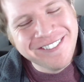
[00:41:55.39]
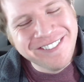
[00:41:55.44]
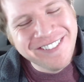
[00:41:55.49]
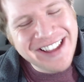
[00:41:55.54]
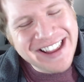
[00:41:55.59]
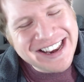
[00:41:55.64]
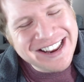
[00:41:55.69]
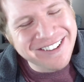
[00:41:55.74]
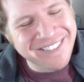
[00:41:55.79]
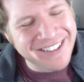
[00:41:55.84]

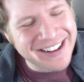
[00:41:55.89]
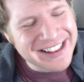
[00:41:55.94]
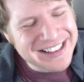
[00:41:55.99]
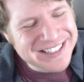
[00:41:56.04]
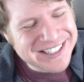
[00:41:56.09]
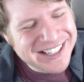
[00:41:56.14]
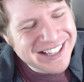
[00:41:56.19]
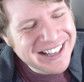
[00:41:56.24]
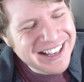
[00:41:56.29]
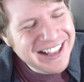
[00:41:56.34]

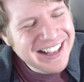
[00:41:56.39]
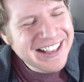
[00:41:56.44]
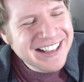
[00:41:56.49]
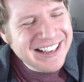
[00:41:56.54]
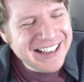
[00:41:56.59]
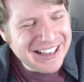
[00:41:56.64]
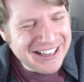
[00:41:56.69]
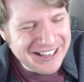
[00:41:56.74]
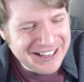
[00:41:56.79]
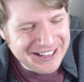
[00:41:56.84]
Anyways,
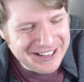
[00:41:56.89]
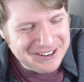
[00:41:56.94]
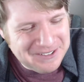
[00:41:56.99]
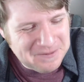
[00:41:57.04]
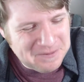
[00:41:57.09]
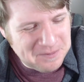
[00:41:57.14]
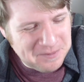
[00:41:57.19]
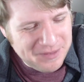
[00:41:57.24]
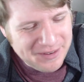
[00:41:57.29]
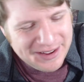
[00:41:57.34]

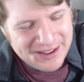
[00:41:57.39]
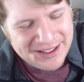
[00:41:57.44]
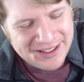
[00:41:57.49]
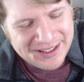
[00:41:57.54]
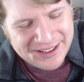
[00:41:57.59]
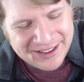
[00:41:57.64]
but